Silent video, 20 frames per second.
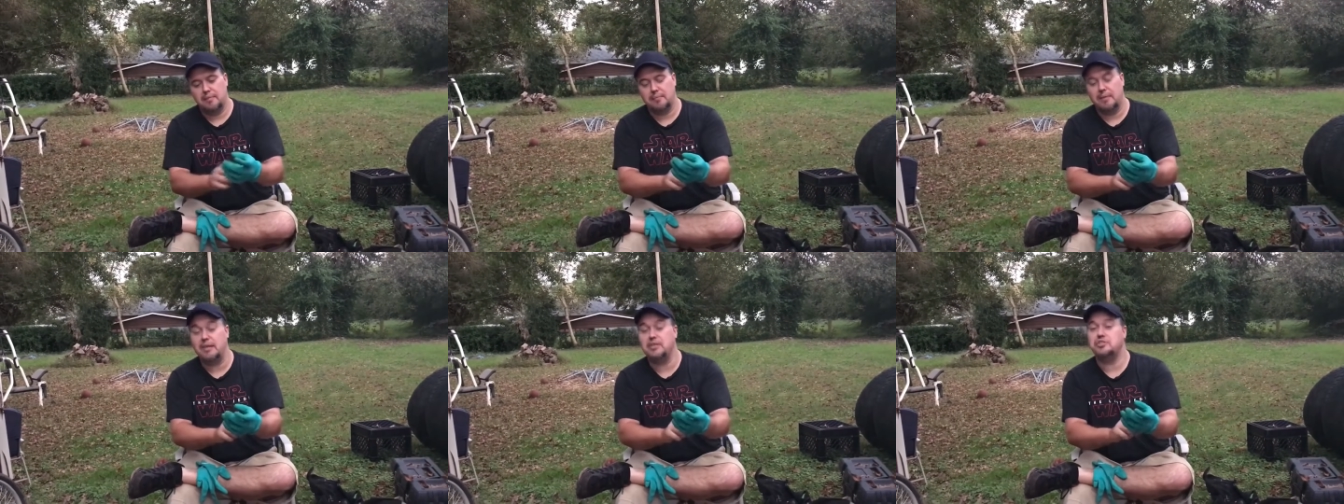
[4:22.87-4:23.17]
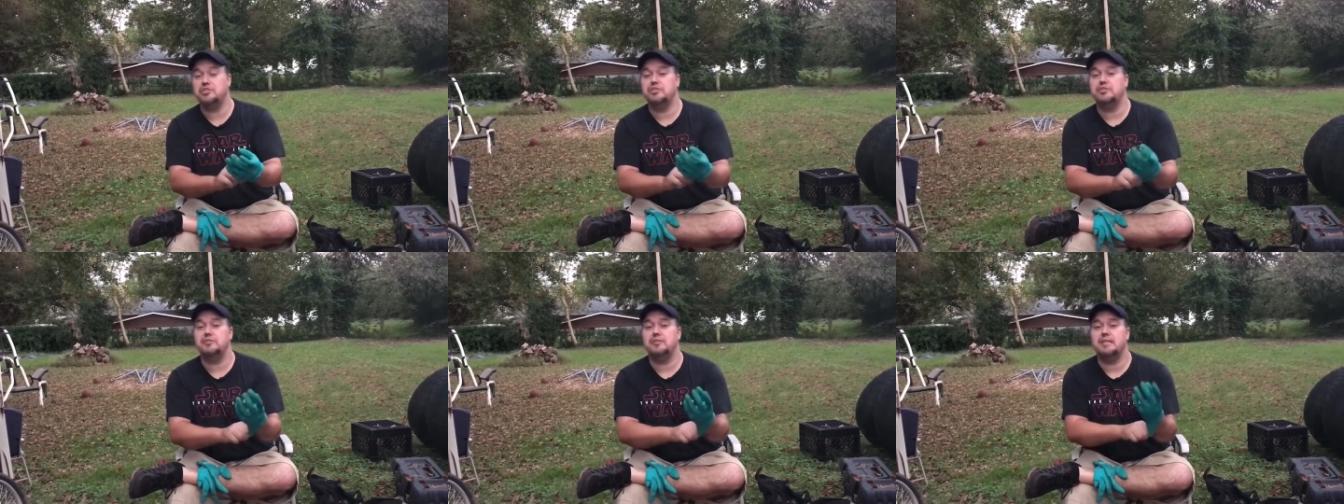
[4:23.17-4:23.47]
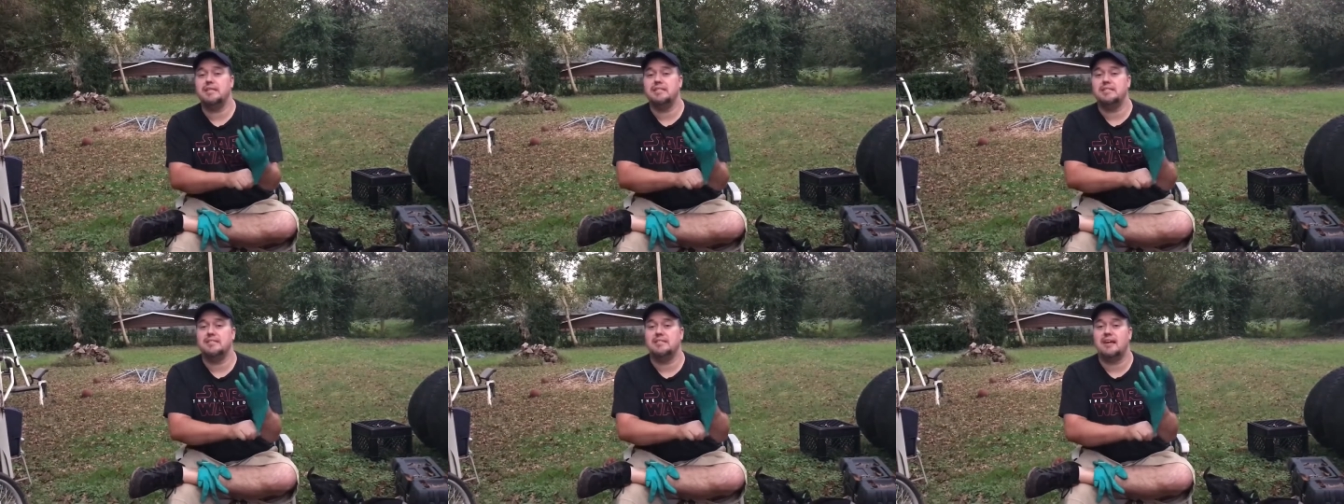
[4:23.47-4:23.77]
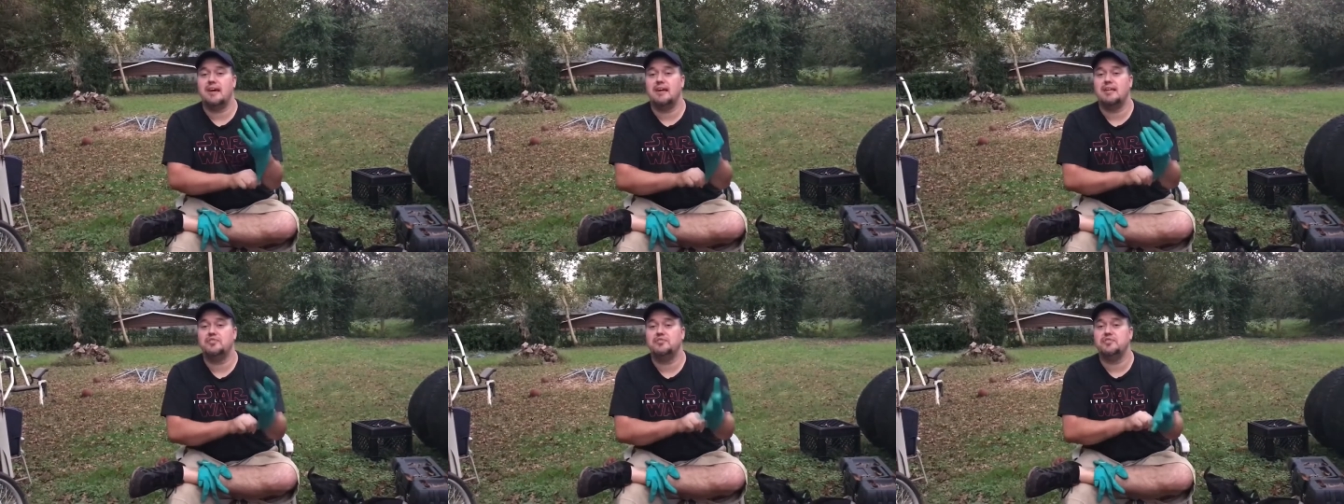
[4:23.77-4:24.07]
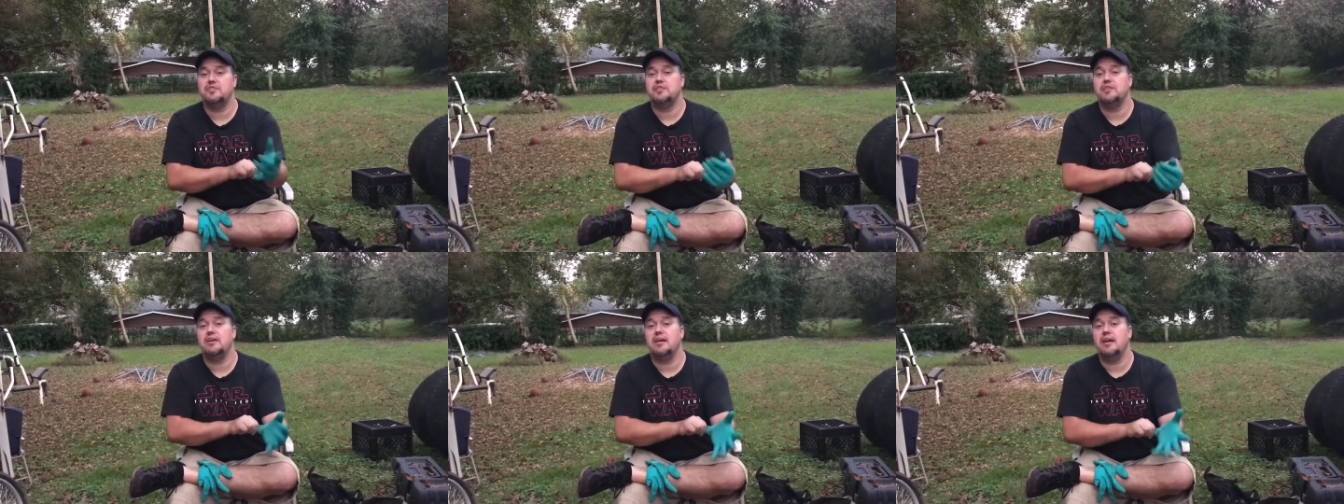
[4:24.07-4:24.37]
Make sure you get the size
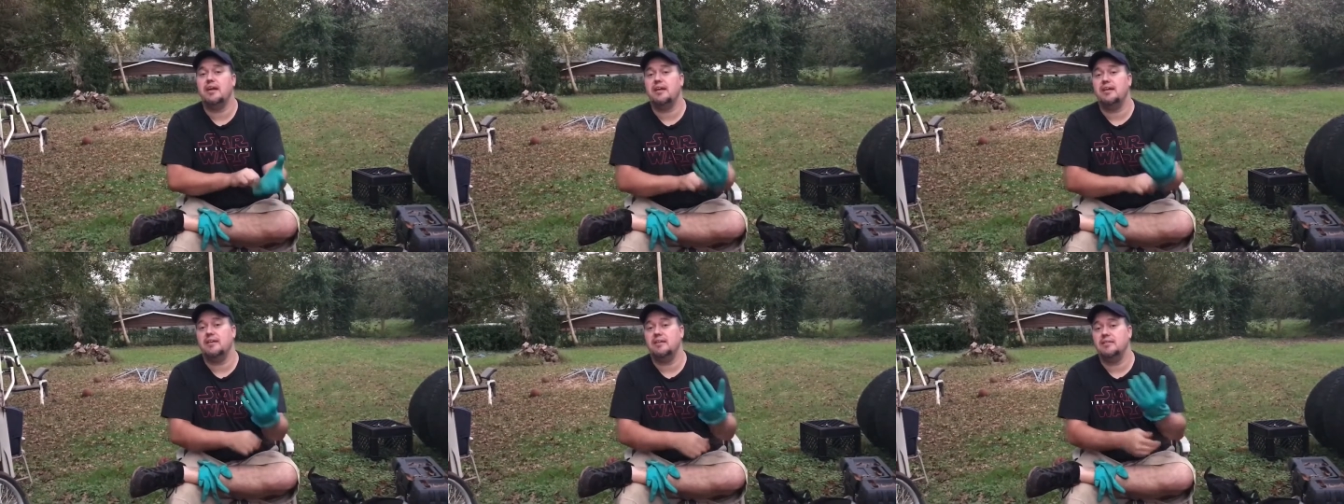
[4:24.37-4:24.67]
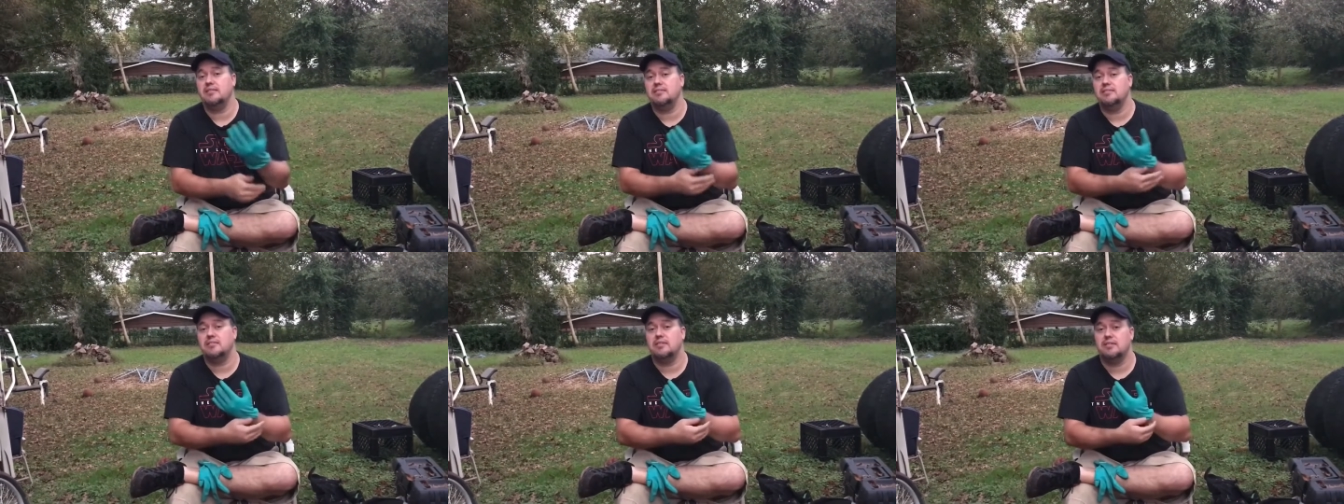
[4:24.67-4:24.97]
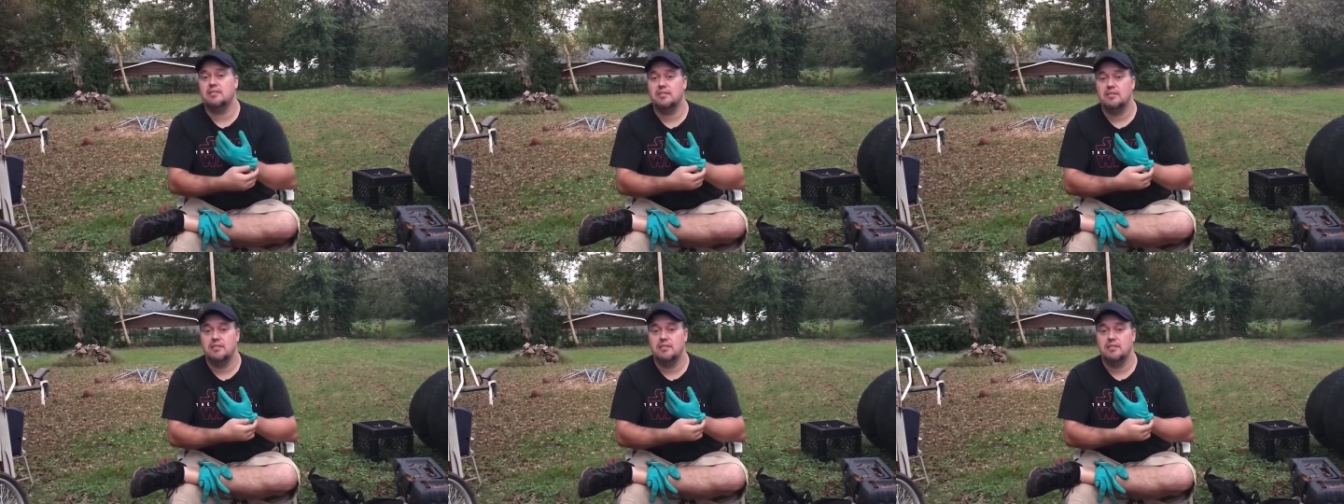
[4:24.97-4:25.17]
for your hands.